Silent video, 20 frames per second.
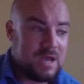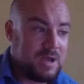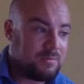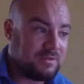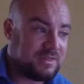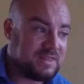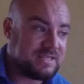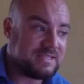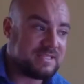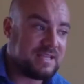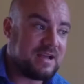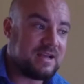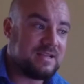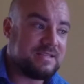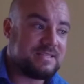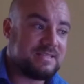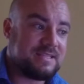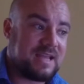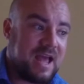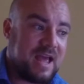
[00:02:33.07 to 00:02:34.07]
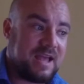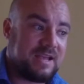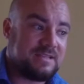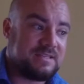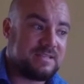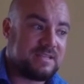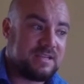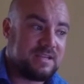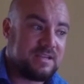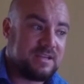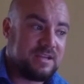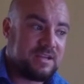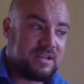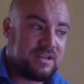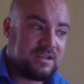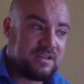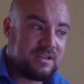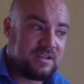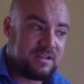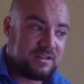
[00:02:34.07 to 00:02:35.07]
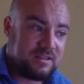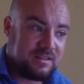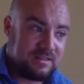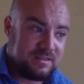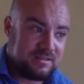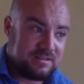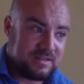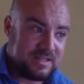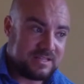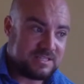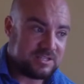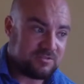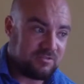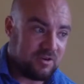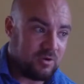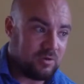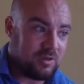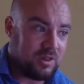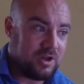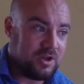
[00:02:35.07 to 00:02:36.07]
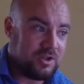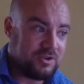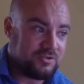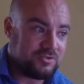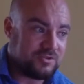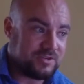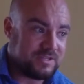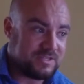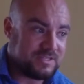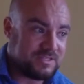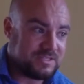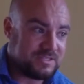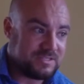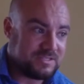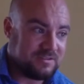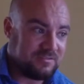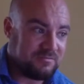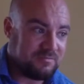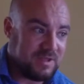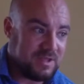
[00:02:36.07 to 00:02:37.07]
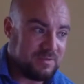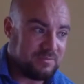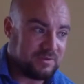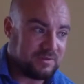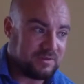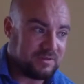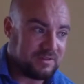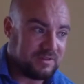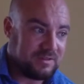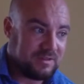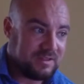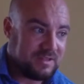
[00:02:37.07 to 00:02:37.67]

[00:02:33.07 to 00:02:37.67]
But this guy's tagged, let's scroll, hundreds of people.